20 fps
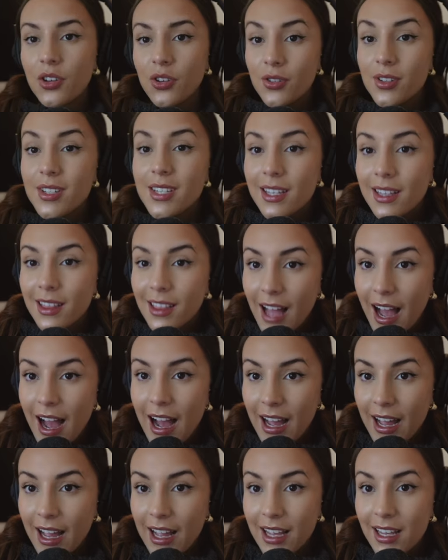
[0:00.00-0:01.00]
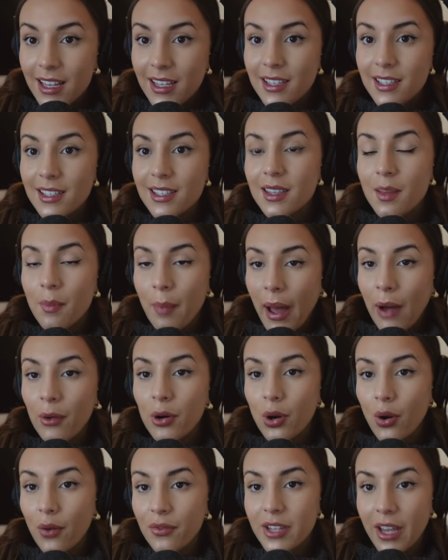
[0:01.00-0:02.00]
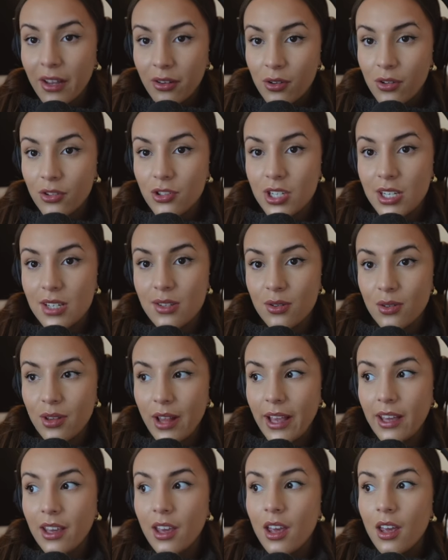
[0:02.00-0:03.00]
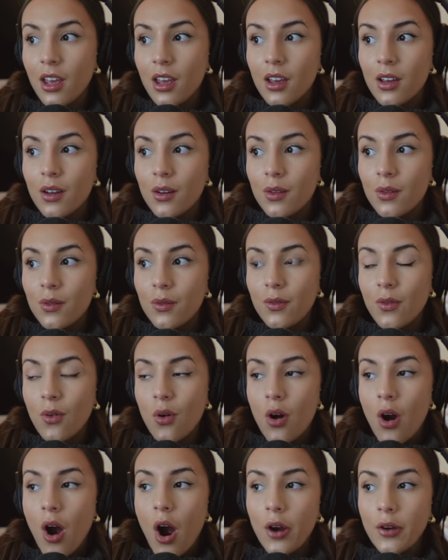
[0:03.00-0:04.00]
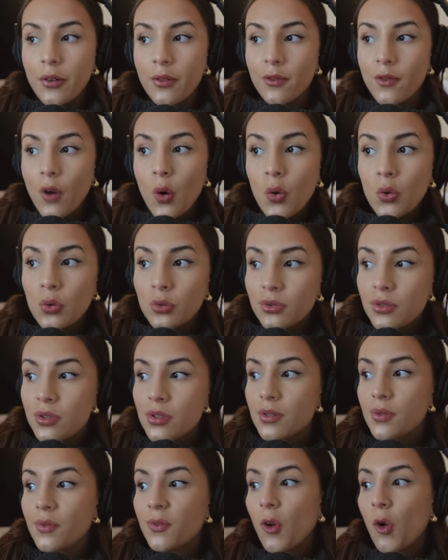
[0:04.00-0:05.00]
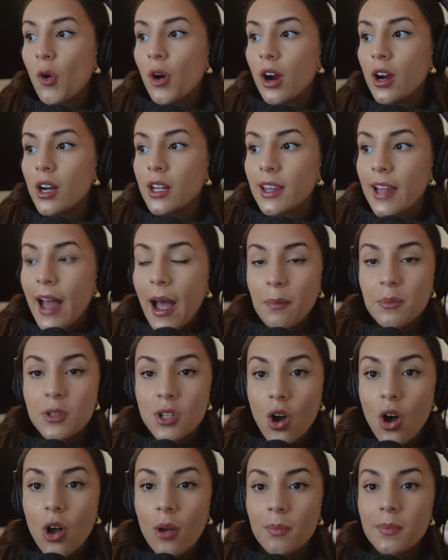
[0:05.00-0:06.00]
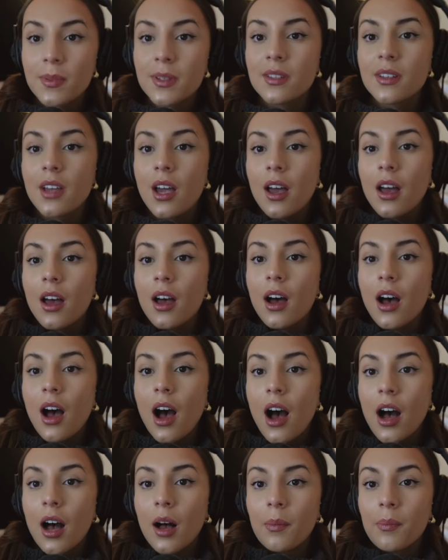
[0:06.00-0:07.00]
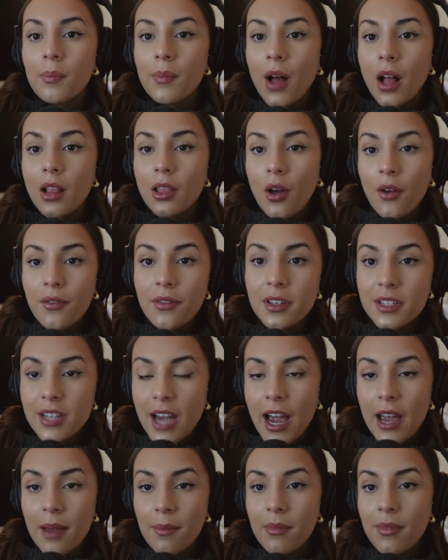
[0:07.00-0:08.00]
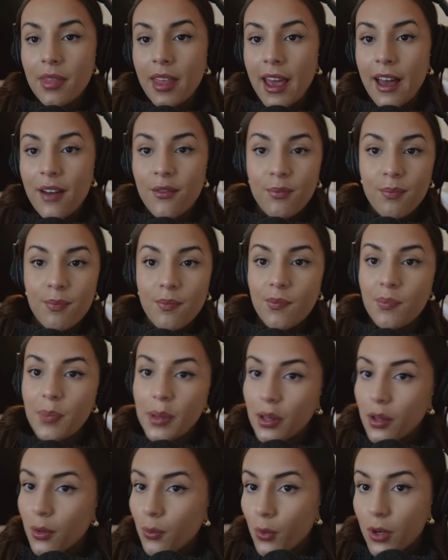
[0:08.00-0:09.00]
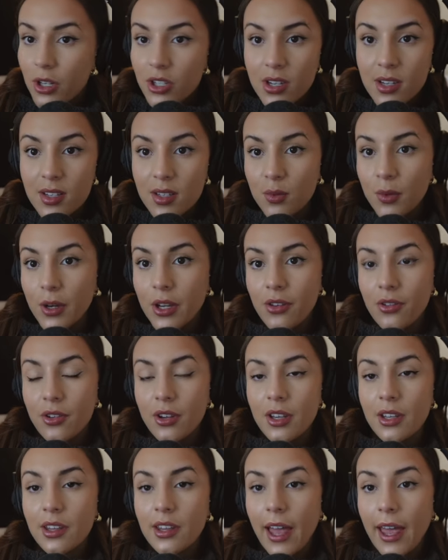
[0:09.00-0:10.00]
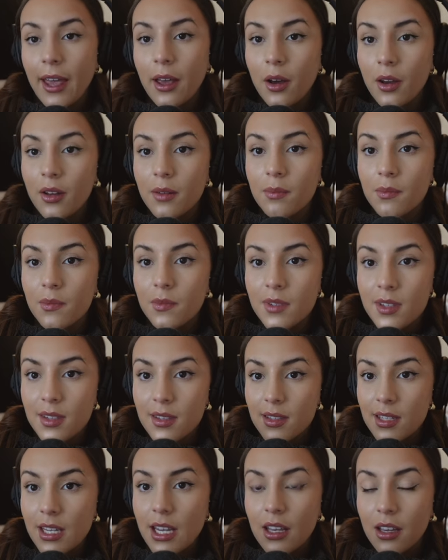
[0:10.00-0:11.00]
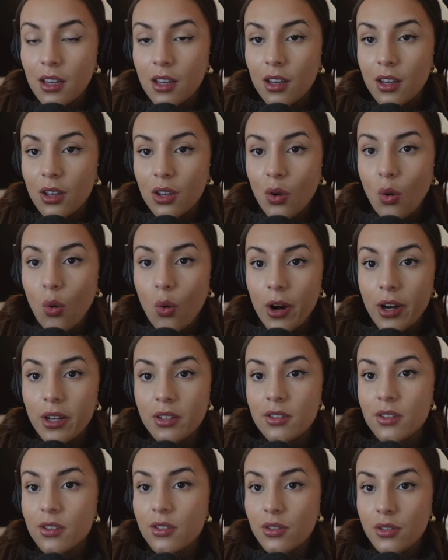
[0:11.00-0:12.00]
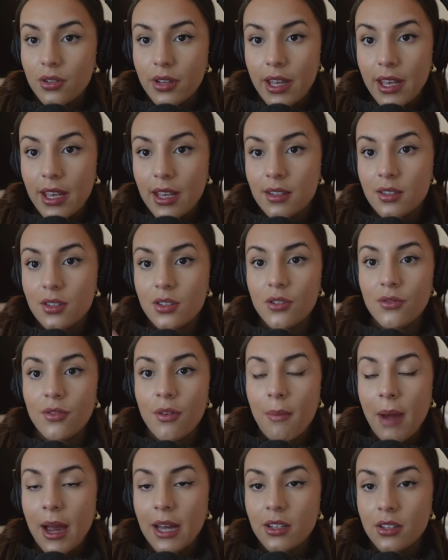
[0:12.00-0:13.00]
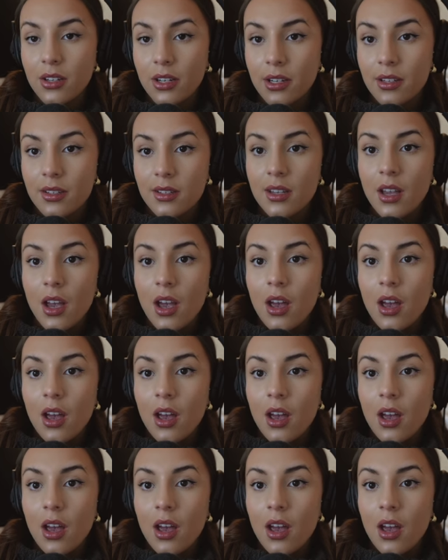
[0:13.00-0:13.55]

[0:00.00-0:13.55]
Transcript: utilize the power of technology. So, like for our phones, for our laptops, um, a lot of the time they have built in widgets where you can like stick your to do list, your reminders.